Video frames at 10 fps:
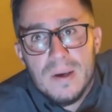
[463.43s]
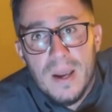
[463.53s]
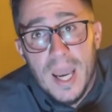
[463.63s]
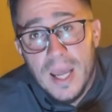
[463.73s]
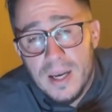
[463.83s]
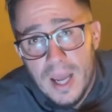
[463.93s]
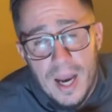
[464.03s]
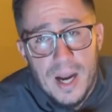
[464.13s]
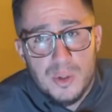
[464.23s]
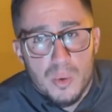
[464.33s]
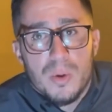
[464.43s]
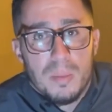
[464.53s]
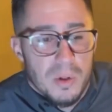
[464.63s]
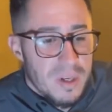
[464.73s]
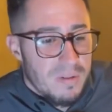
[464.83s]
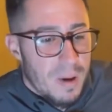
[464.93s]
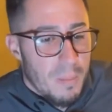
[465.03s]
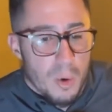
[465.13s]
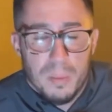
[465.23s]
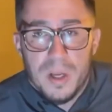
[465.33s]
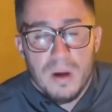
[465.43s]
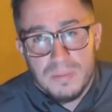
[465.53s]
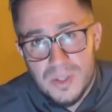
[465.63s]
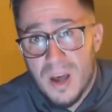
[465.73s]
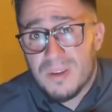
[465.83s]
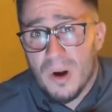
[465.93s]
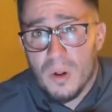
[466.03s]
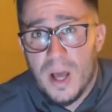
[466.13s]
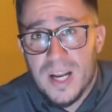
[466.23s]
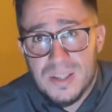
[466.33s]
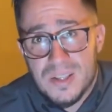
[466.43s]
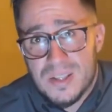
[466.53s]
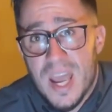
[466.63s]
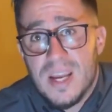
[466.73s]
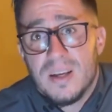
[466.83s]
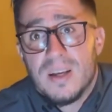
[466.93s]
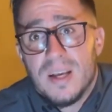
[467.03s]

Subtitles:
and I truly believe that South Carolina as a state